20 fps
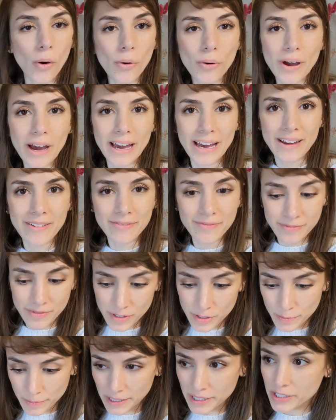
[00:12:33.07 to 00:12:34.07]
Okay,
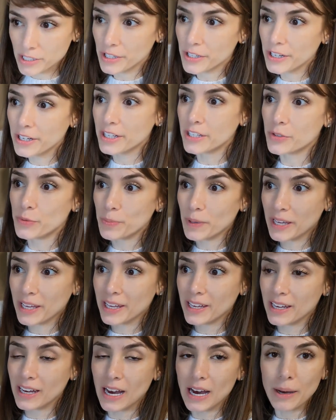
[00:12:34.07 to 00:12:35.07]
Spencer is
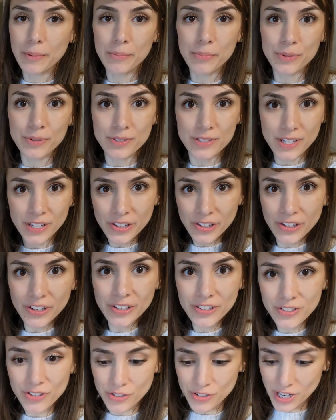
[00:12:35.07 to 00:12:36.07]
picking up
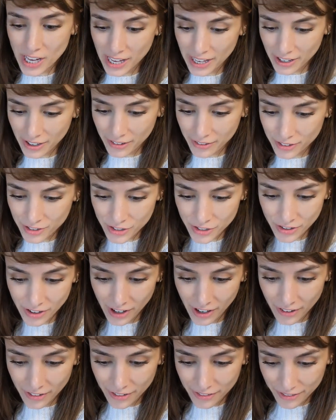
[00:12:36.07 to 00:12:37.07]
dinner to take over to our